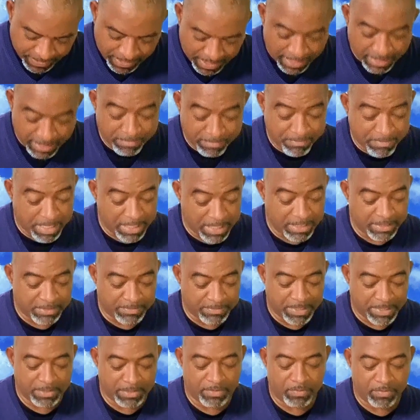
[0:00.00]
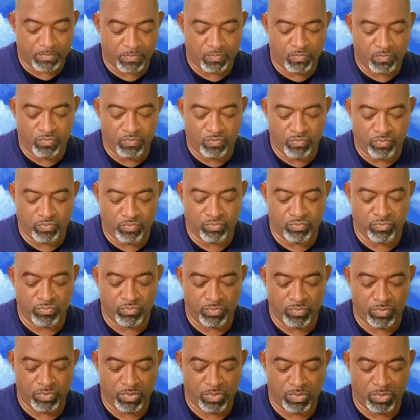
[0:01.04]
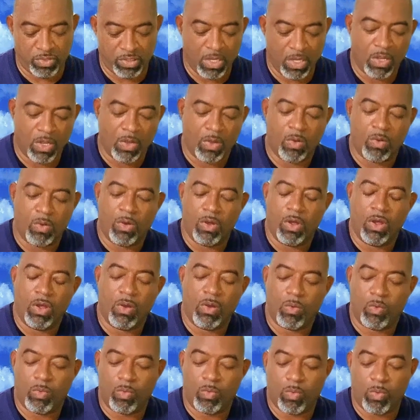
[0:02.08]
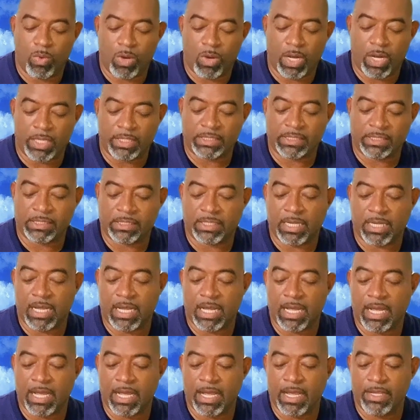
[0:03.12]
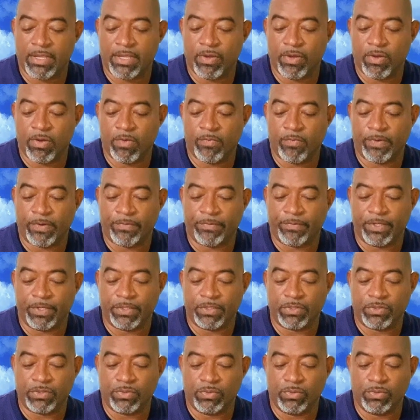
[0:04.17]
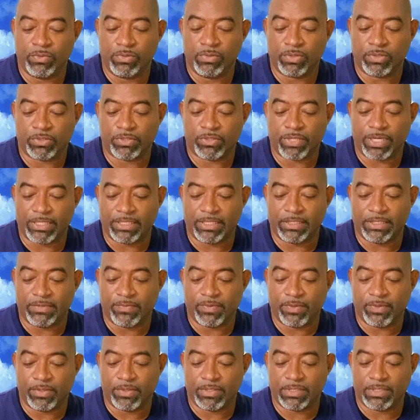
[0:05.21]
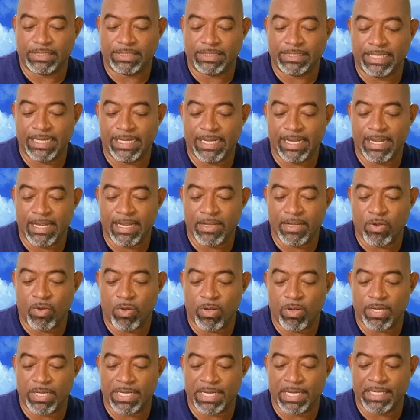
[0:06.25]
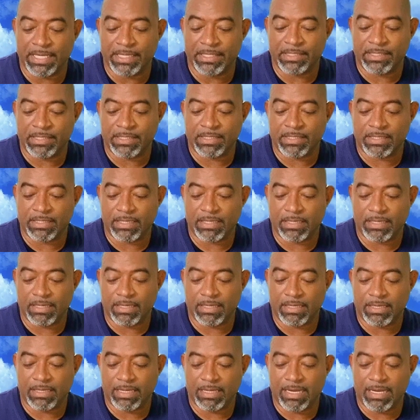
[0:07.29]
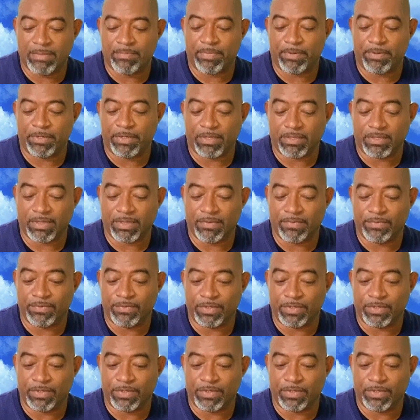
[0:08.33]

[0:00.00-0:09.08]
and management. Ooh. What are your favorite tools or strategies for staying organized and productive?